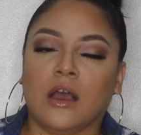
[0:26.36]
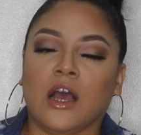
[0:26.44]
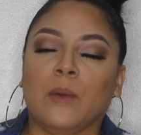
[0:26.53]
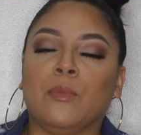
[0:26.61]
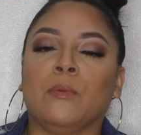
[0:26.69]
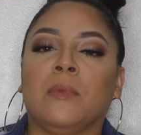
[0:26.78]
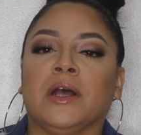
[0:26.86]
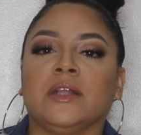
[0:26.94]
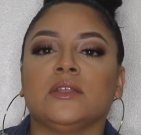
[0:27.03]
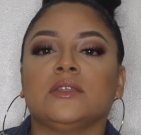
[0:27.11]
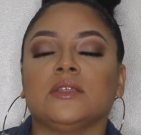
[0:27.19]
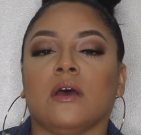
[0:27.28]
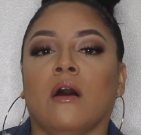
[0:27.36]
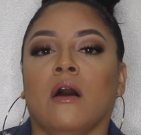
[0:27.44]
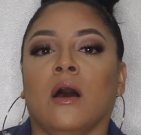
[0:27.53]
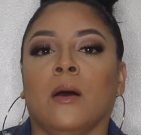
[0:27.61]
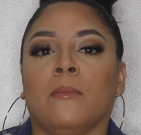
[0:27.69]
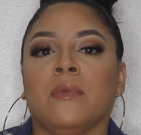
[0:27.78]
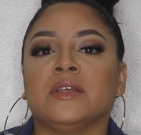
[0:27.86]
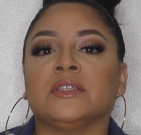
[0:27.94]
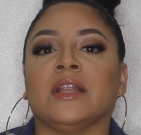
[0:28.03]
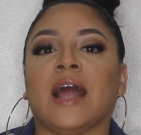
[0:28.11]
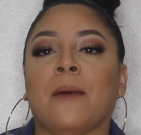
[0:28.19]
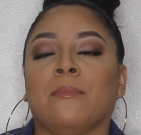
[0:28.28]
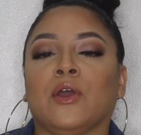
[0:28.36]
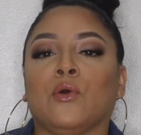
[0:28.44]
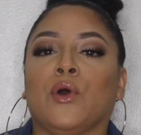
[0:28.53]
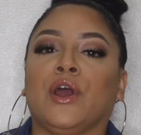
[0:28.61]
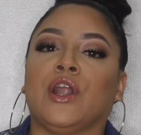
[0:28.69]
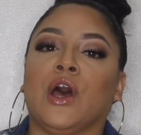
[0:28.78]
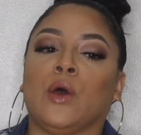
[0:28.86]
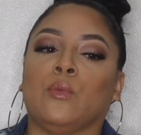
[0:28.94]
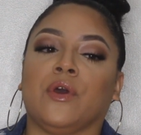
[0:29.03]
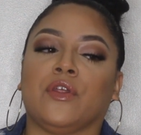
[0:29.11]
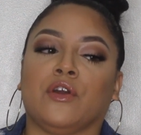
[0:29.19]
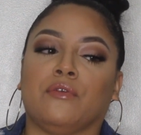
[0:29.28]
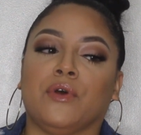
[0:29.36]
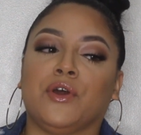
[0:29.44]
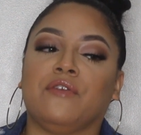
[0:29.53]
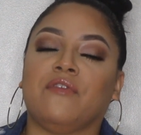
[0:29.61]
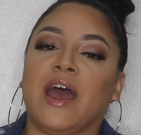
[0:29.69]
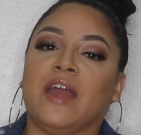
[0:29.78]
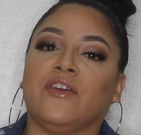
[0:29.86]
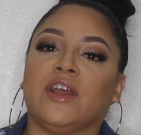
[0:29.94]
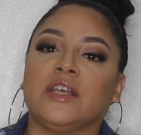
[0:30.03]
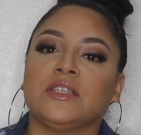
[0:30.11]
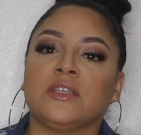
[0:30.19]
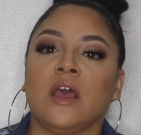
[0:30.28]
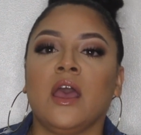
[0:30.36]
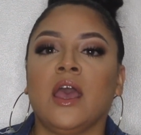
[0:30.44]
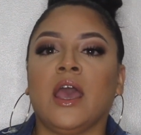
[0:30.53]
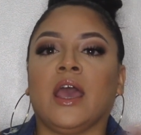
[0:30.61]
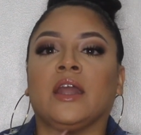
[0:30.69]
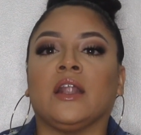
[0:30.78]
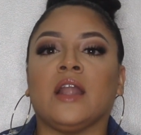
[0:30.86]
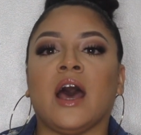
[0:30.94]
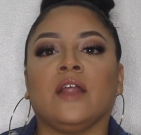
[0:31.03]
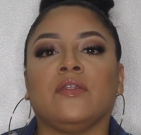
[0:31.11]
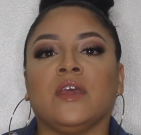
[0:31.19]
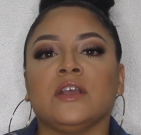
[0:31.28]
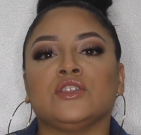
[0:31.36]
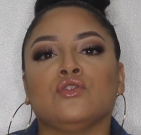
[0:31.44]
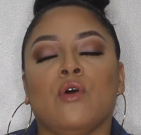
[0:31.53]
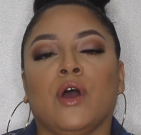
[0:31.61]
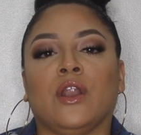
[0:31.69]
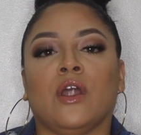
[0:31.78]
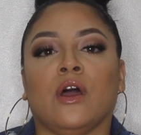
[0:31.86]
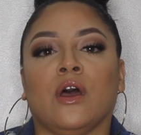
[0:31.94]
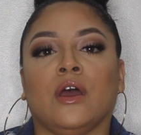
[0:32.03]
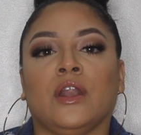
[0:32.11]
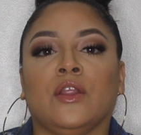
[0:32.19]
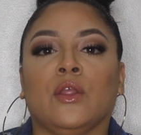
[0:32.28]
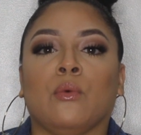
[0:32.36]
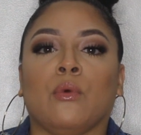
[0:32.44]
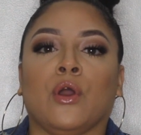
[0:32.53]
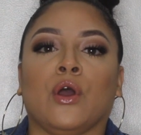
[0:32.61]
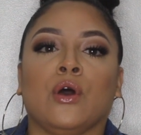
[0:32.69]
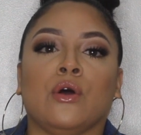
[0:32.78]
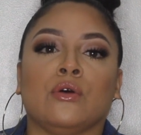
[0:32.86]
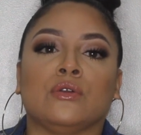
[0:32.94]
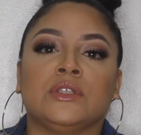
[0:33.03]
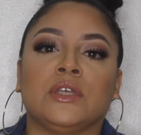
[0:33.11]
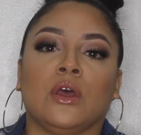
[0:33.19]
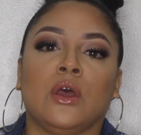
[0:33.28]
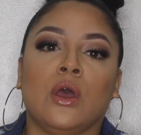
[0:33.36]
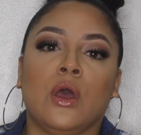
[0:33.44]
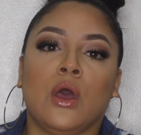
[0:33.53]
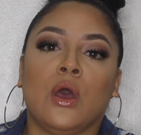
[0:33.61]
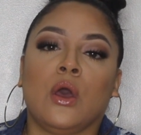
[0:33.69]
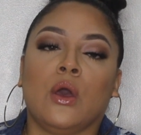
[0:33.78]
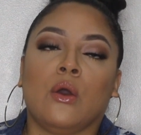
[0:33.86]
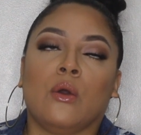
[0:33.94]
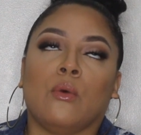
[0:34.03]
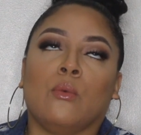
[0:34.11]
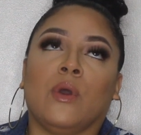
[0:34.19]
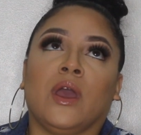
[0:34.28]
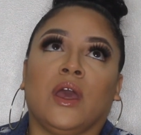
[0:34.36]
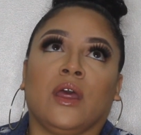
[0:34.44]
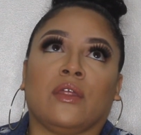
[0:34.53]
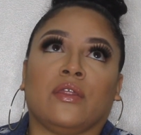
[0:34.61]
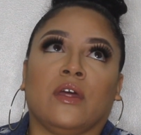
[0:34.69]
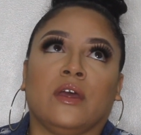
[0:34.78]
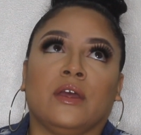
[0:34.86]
couple months. It's a lot been going on with coronavirus and a lot of things going on in the world with